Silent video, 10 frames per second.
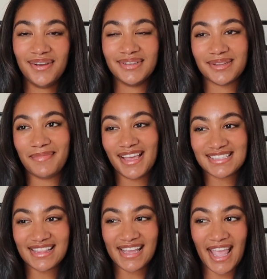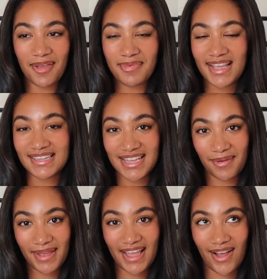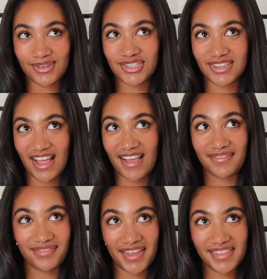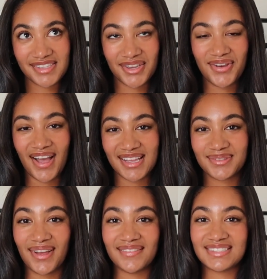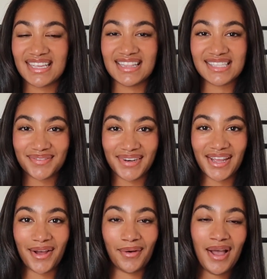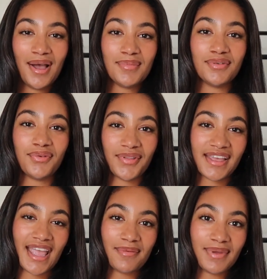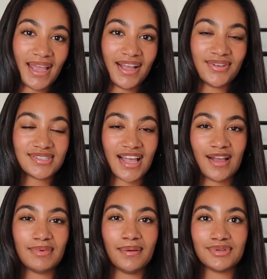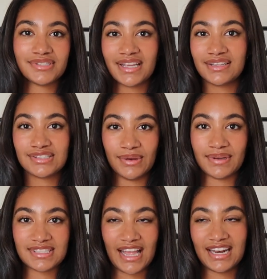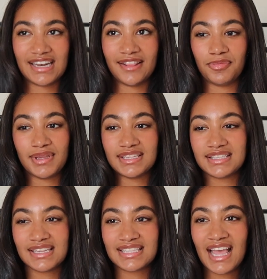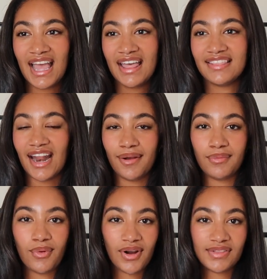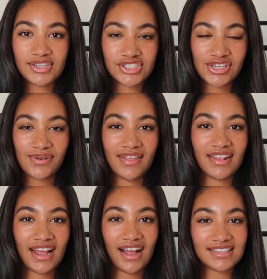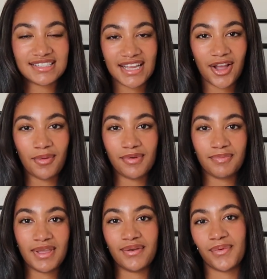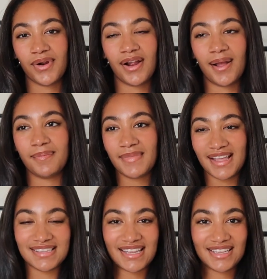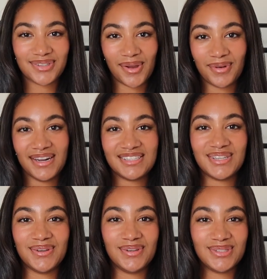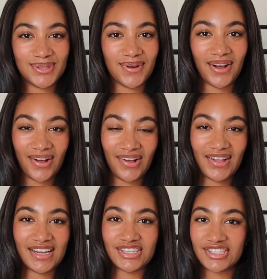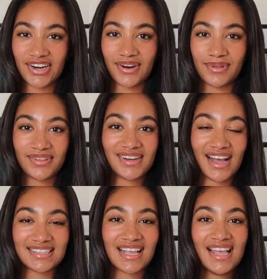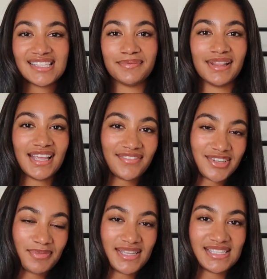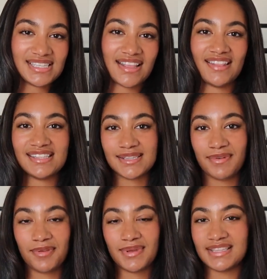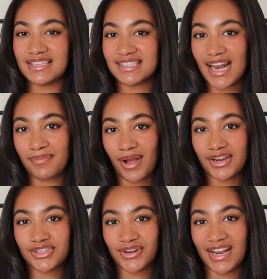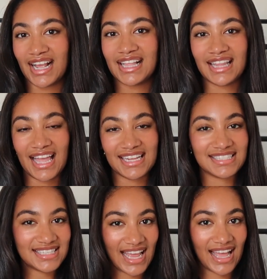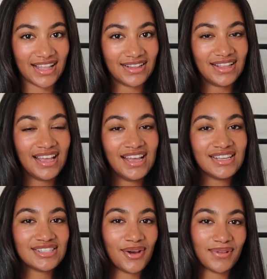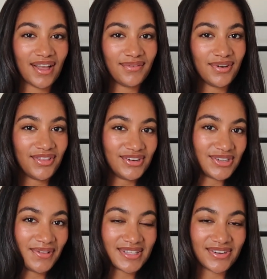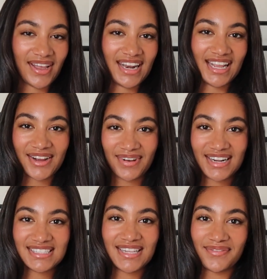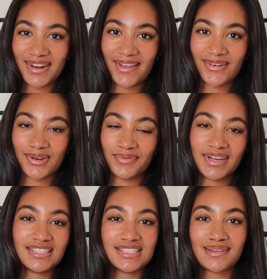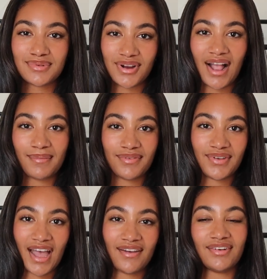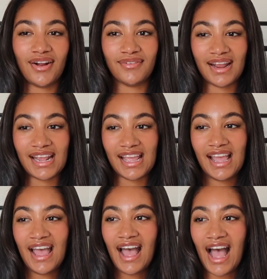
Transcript: It was amazing. The campaign is coming out July 5th, so you guys will have seen this video before the campaign goes live, but I'm just like so excited and the pieces that I wore on the shoot and then I got to take home with me were amazing. So I wanted to do a haul and share with you guys some of the gifted pieces and then some of the pieces that I bought during clientele so without further ado, let's go ahead and get right into the video. Don't forget to subscribe if you haven't already.